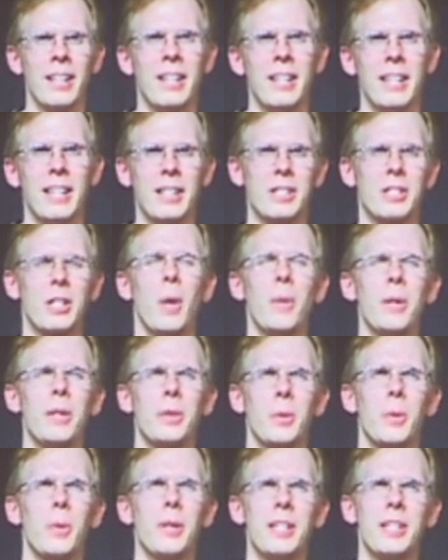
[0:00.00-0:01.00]
it's going
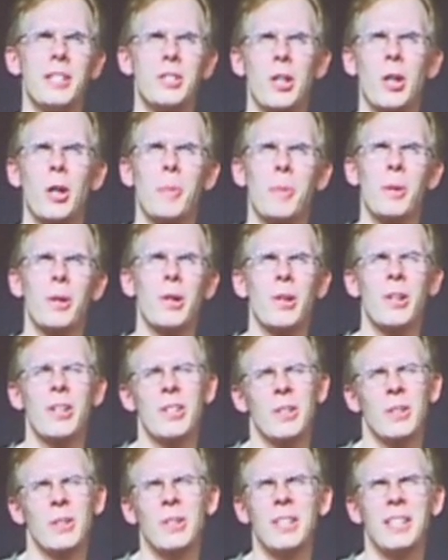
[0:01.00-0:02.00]
through an interpreter and
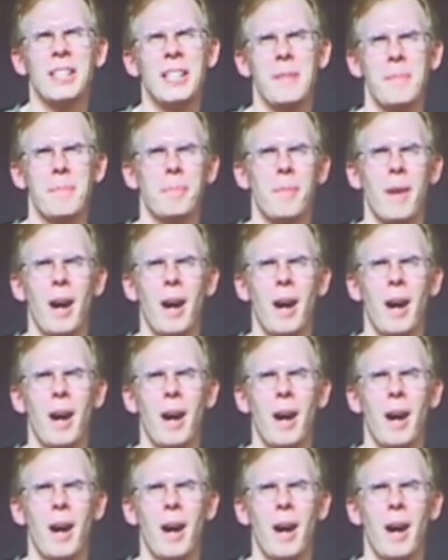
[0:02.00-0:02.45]
you're looking at